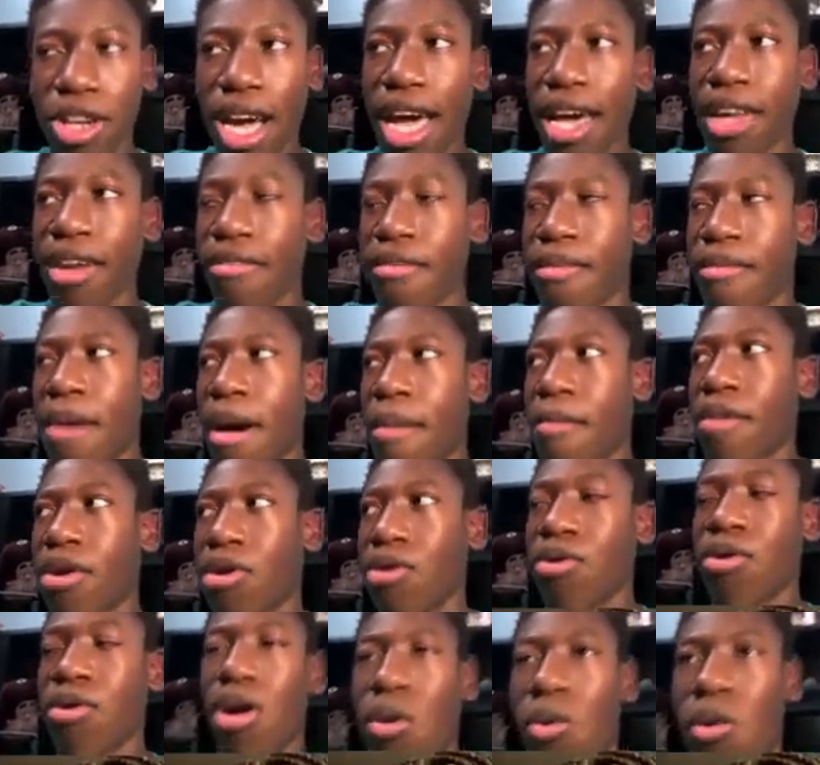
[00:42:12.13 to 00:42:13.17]
Yeah,
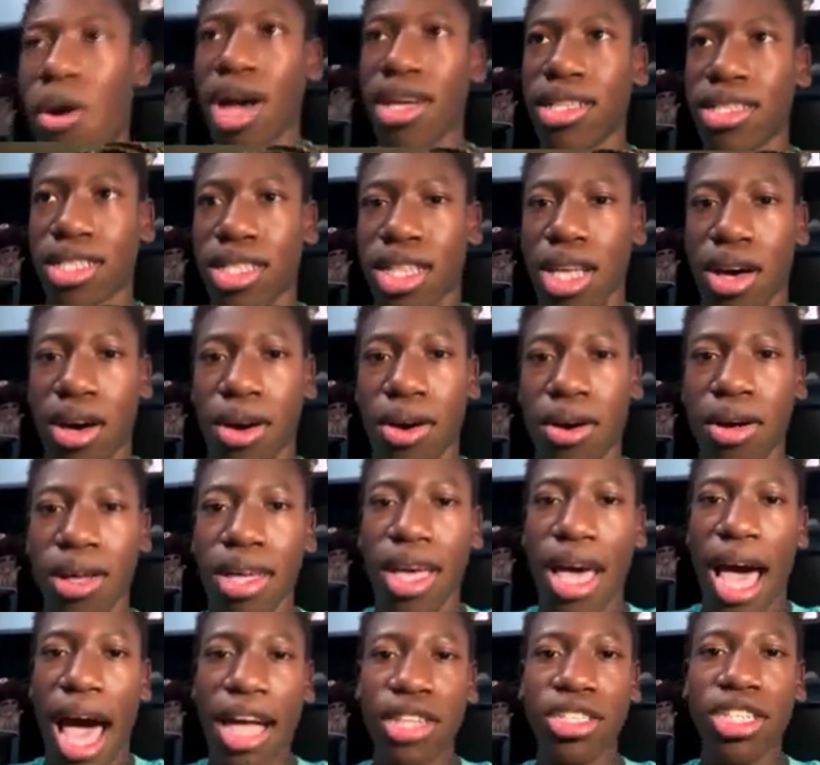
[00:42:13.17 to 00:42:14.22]
I'm trying to remember who
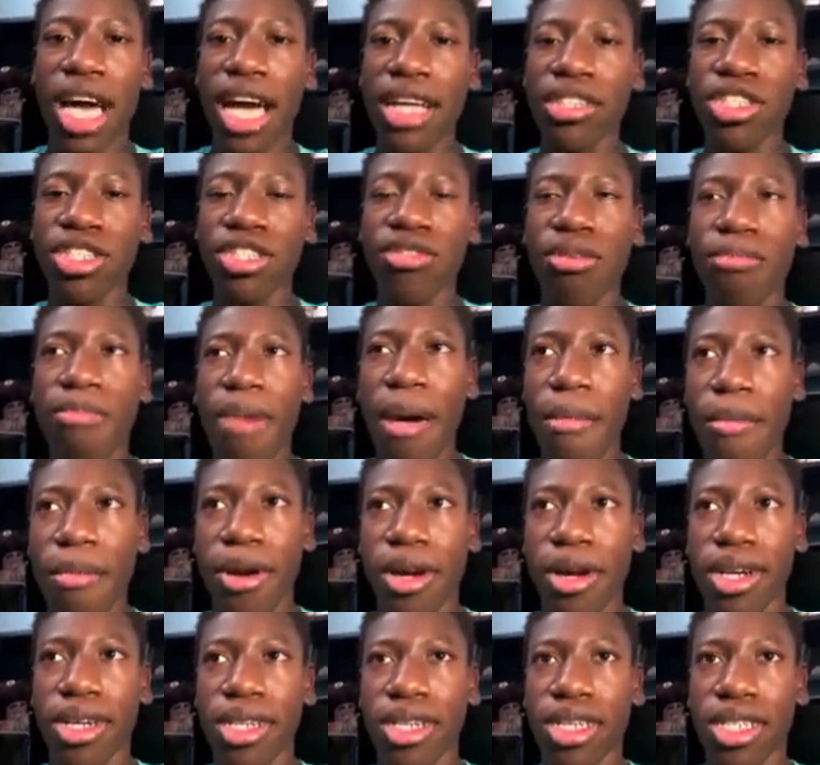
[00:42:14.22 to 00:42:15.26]
it was though.
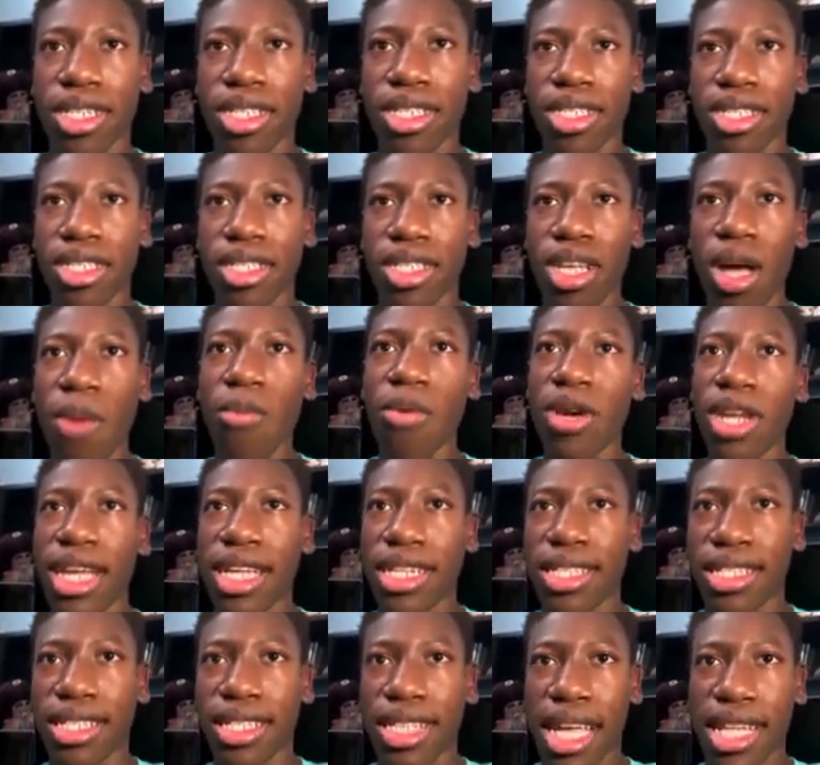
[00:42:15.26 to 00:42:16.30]
I just remember
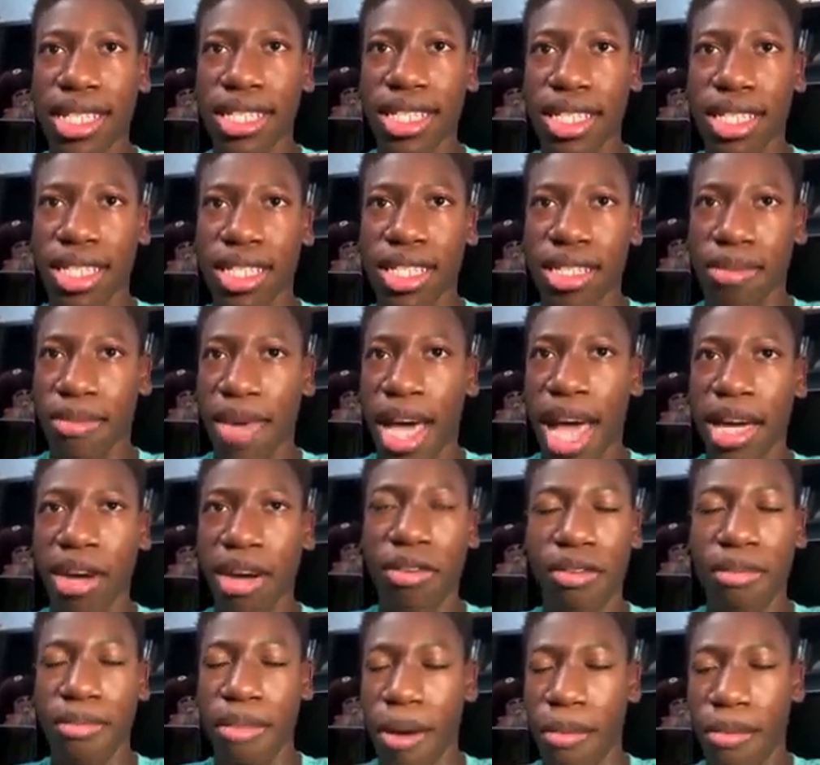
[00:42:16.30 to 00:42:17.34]
someone had
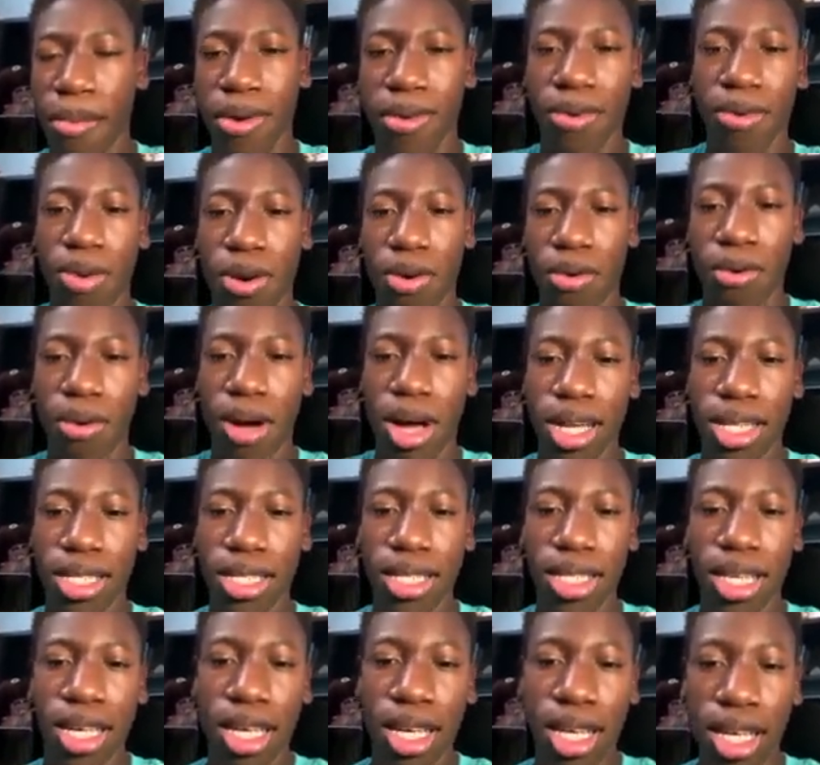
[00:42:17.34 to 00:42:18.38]
sent it to me. I don't
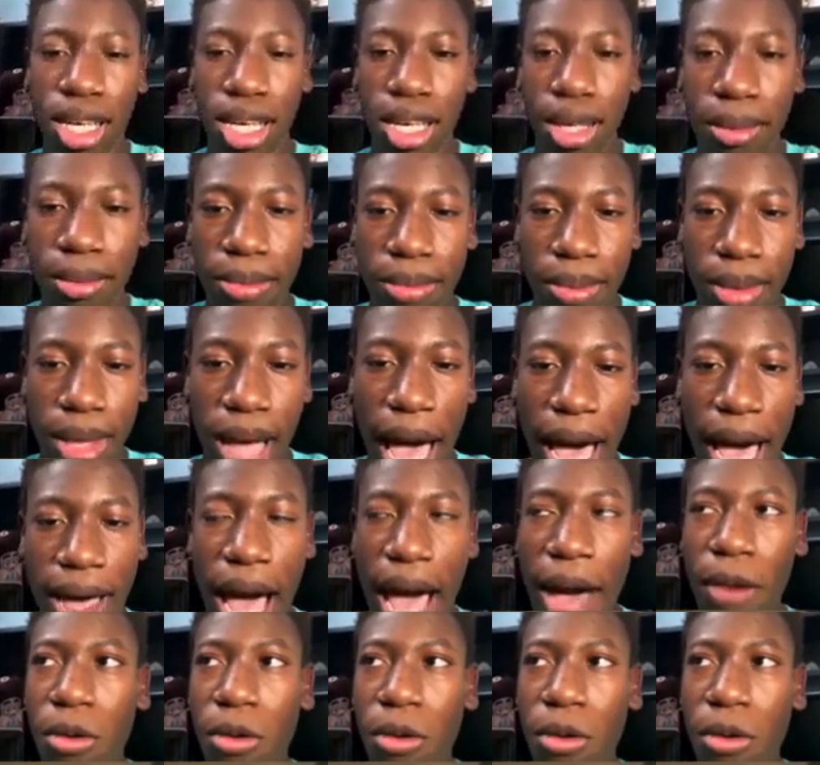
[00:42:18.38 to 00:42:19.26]
remember who it was.